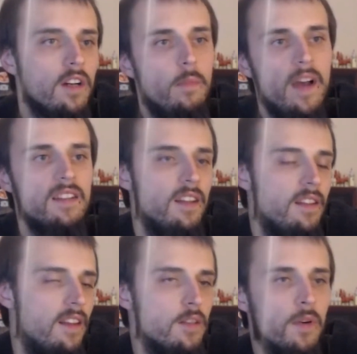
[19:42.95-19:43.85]
best at
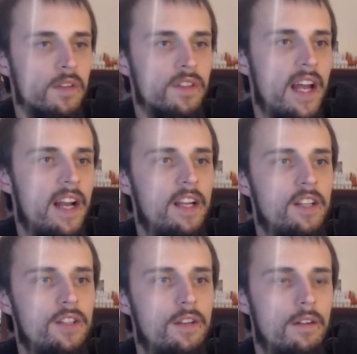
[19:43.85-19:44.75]
this
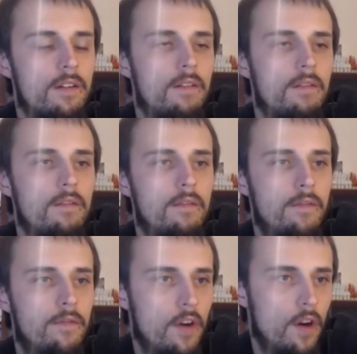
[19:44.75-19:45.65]
percentage
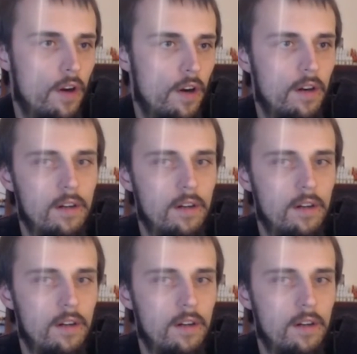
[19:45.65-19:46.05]
for,